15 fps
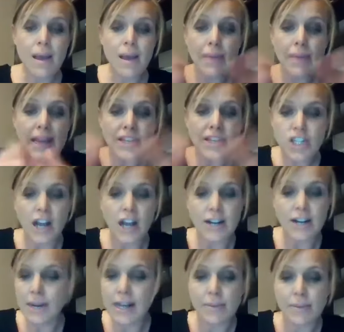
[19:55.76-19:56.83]
and she talked
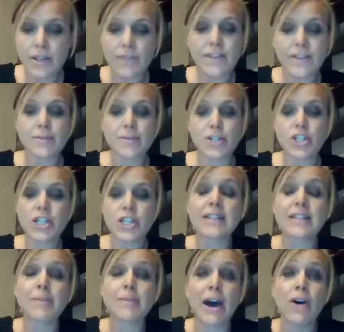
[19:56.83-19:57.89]
about a couple different things, but she
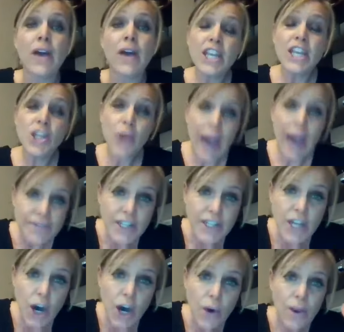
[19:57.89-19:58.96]
talks about you have to
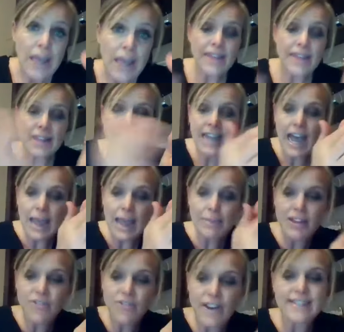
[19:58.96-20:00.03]
know that time
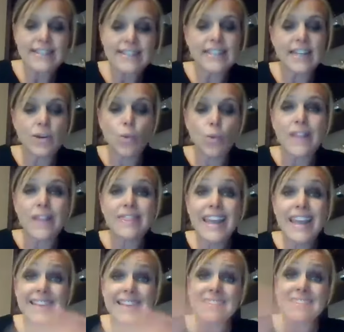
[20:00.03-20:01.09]
invested in one
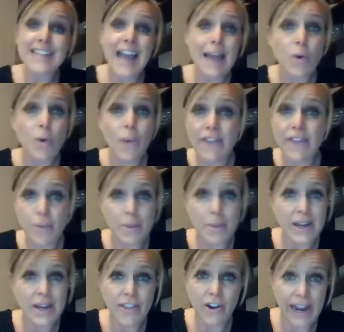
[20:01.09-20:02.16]
thing is time away from
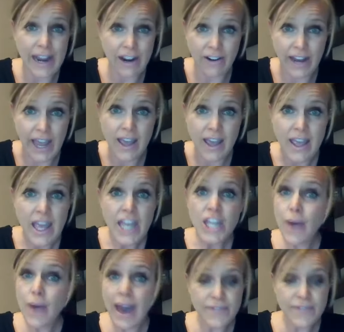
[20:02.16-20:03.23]
another area. You